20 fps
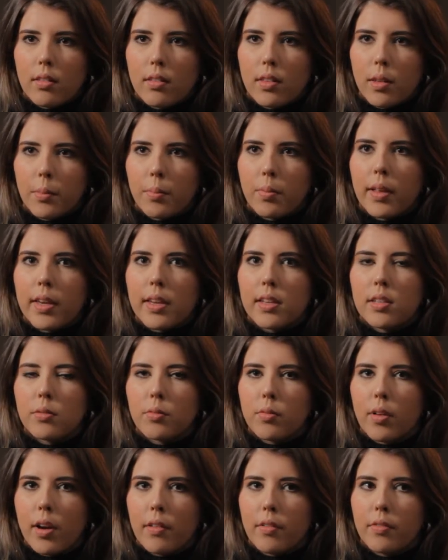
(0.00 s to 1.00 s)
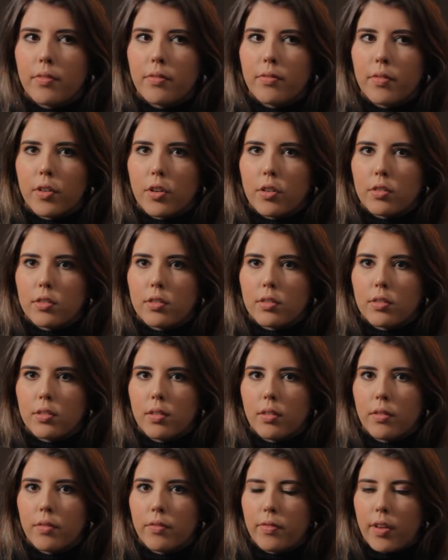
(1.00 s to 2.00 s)
the place where I first
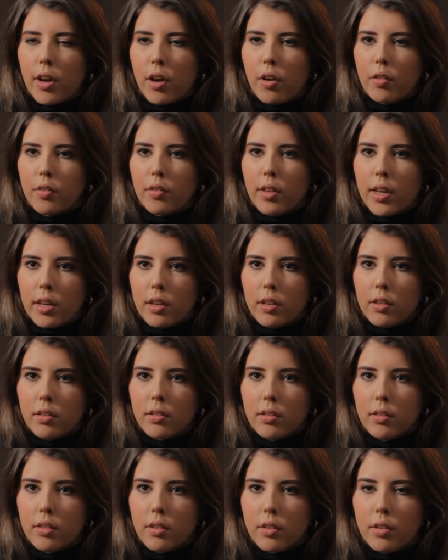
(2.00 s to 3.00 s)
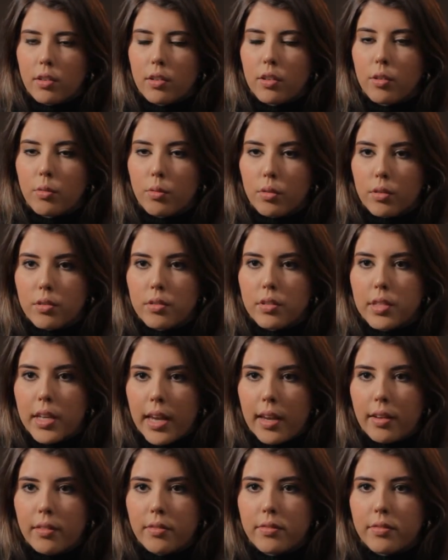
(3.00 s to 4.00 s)
felt like you were safe.